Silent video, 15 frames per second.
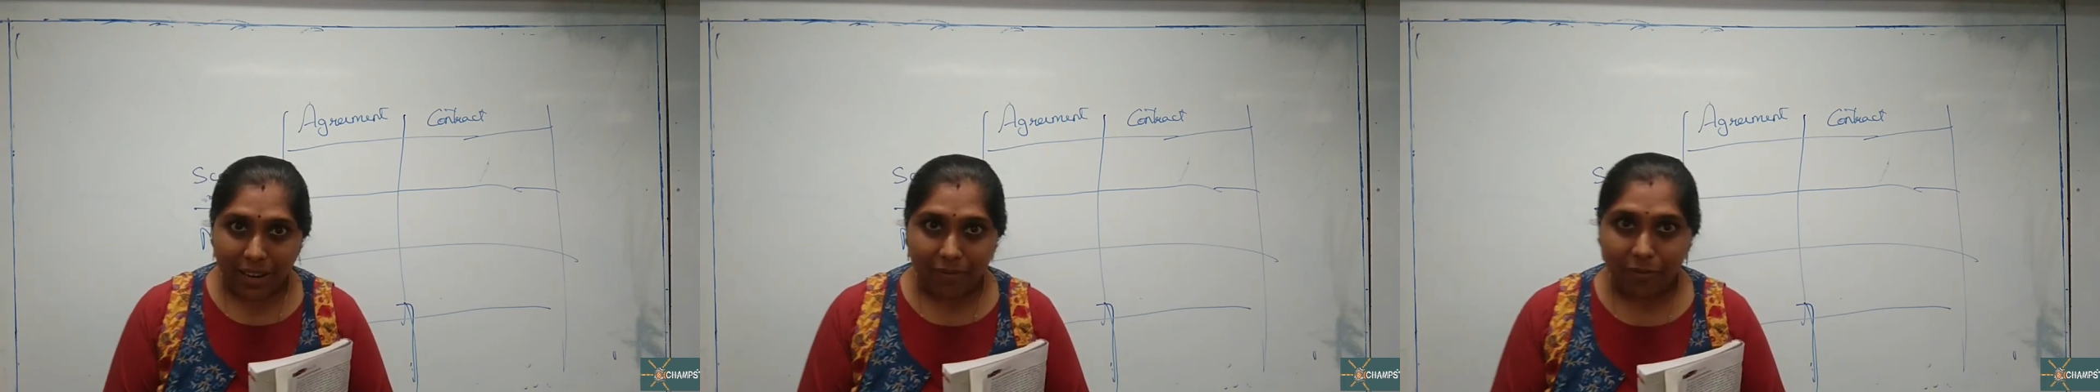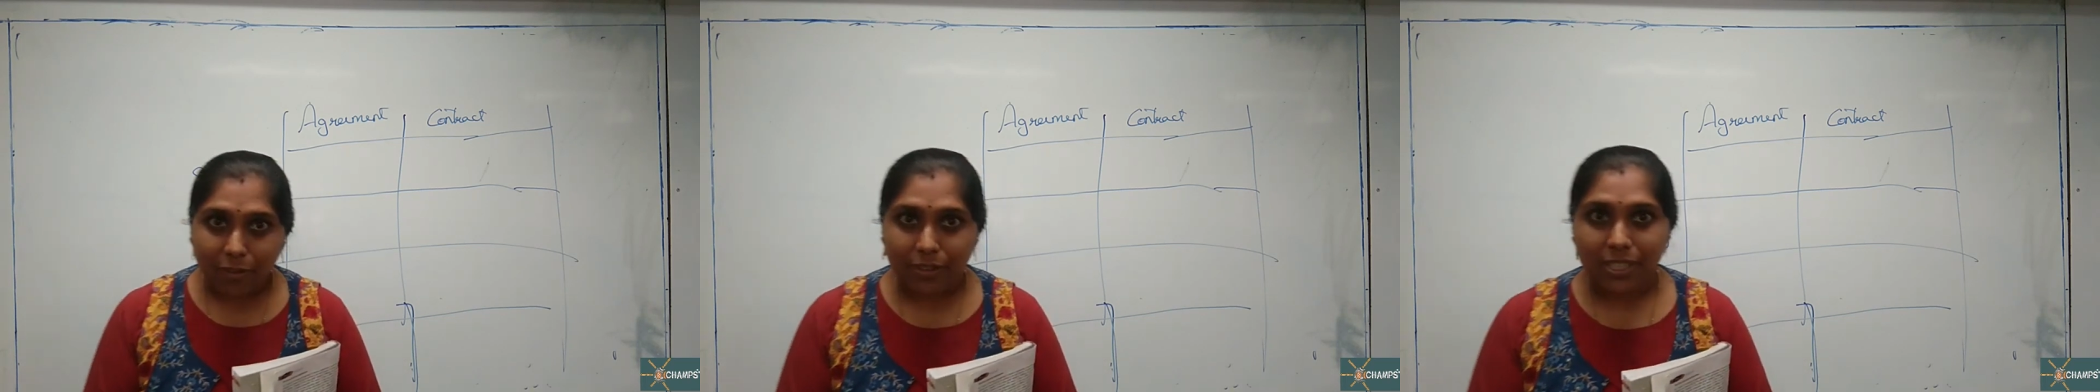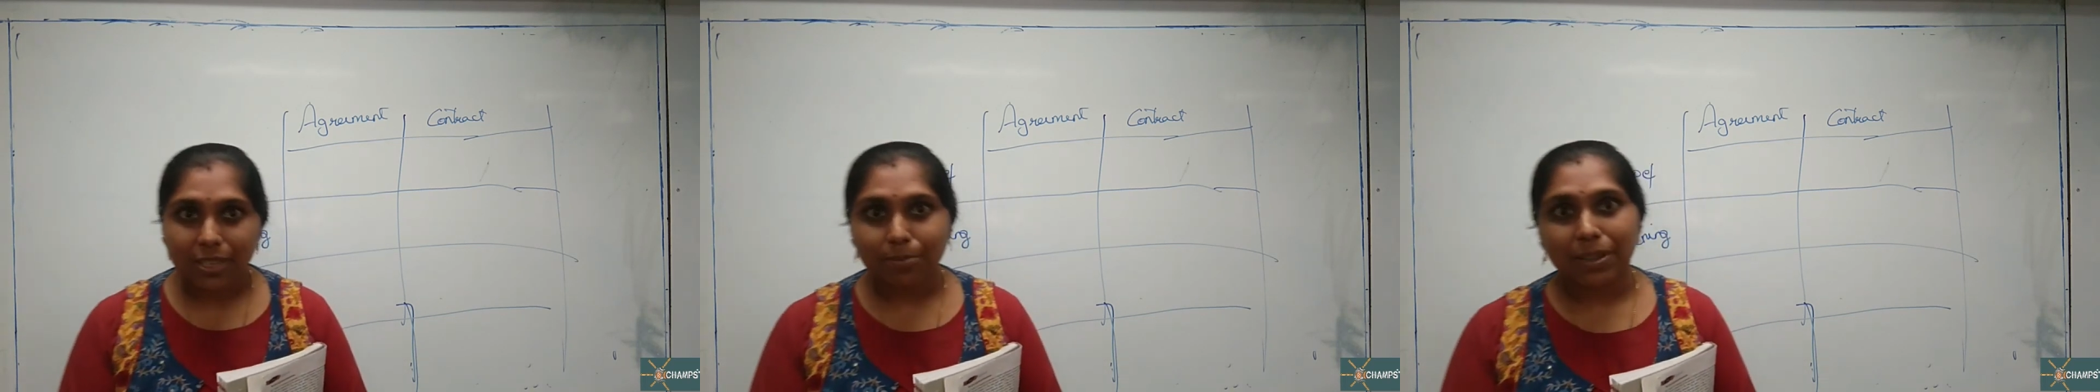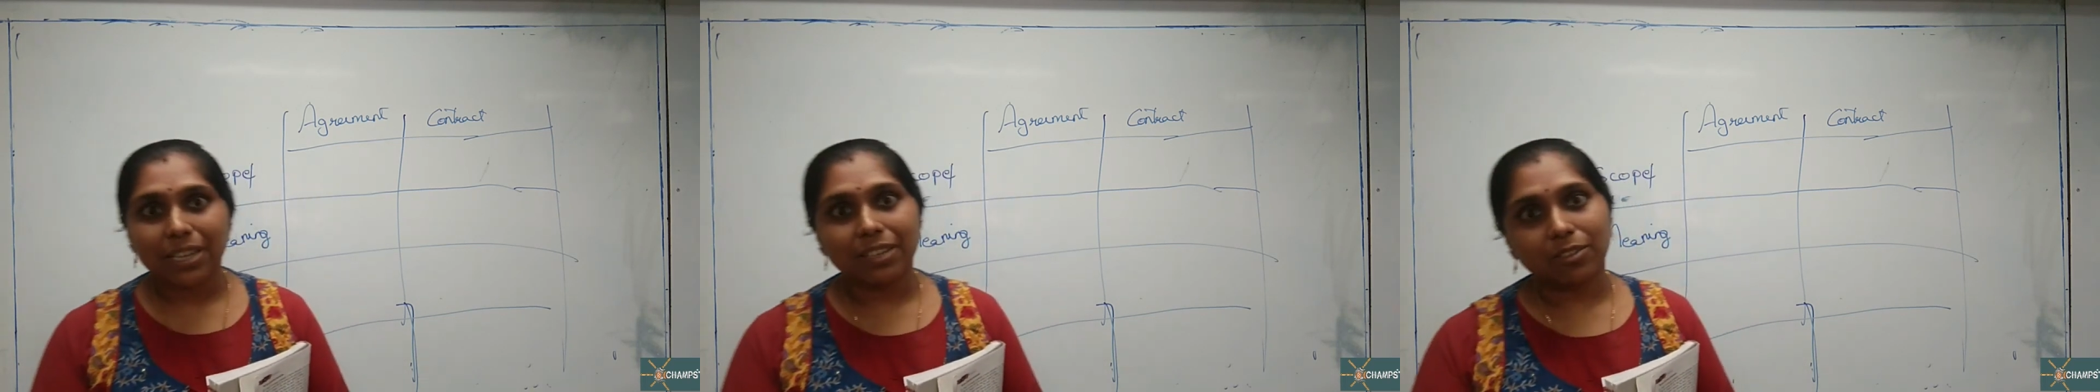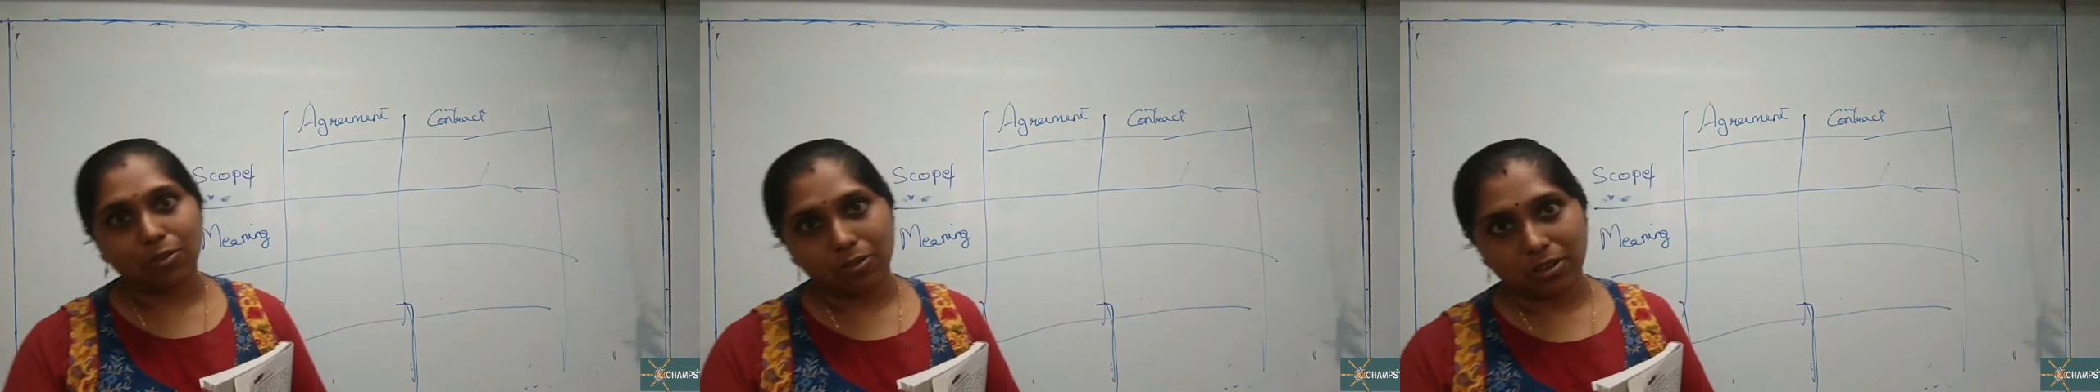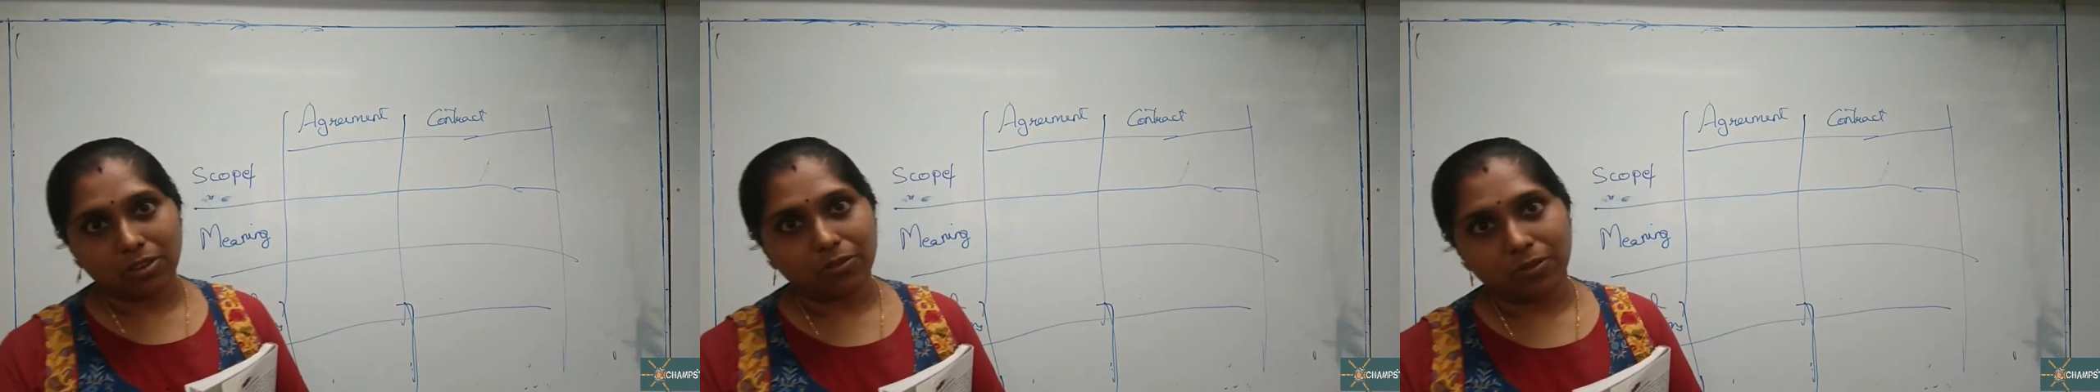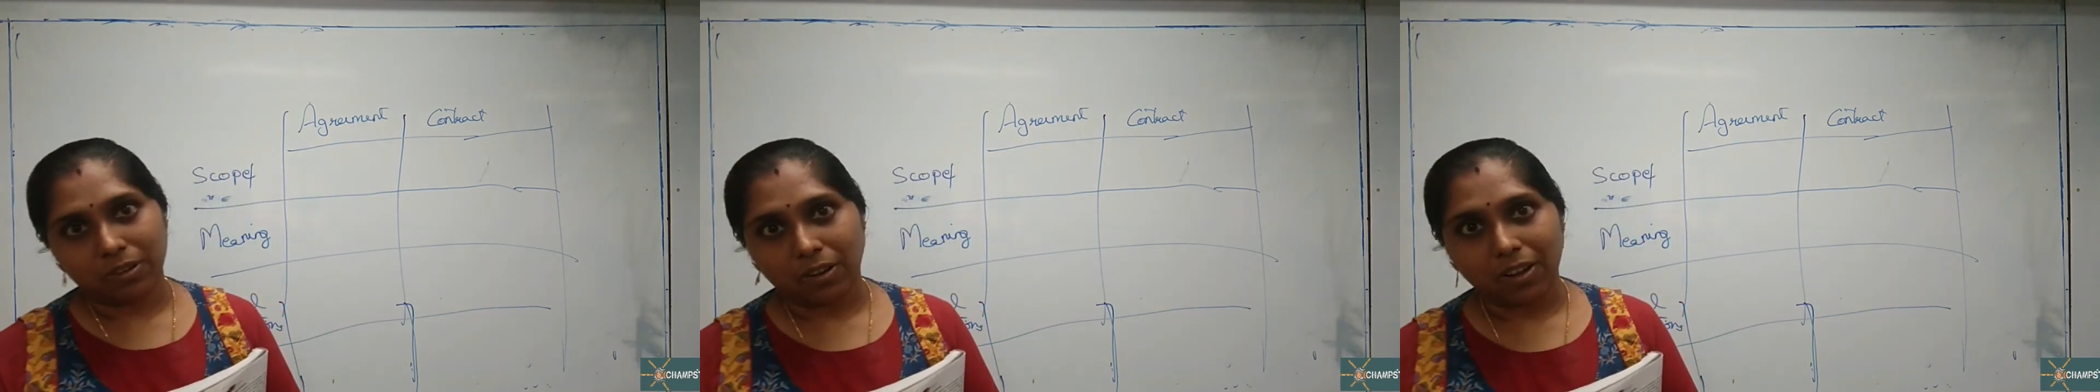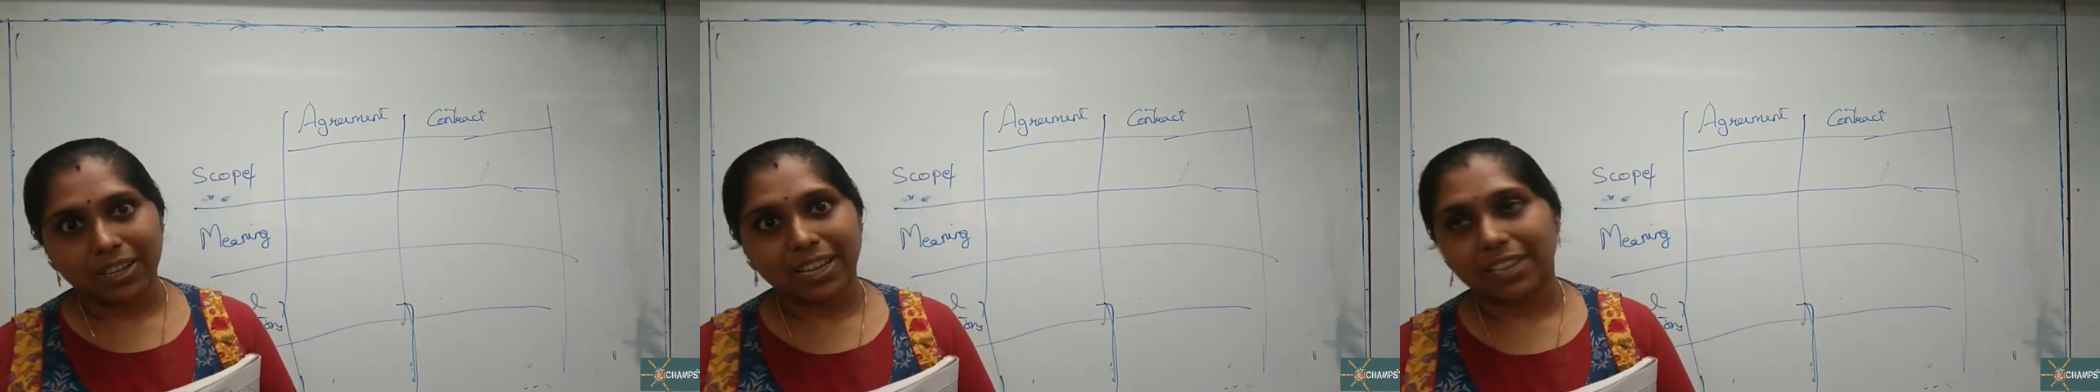enforceable in court of
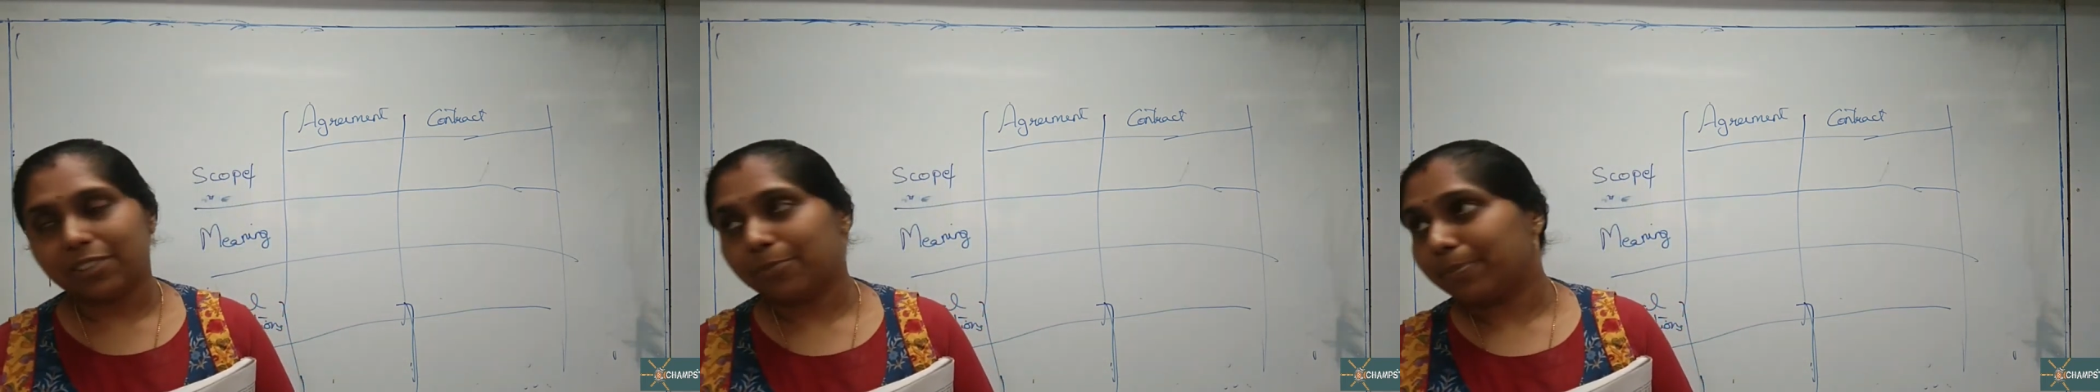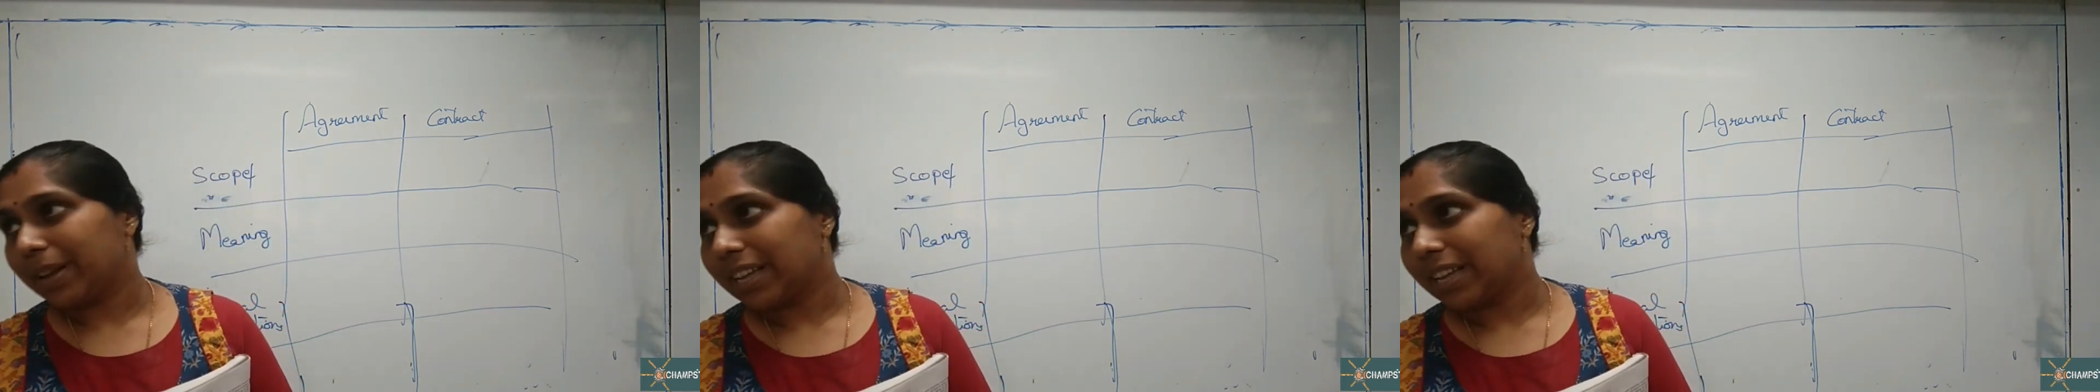law? Can your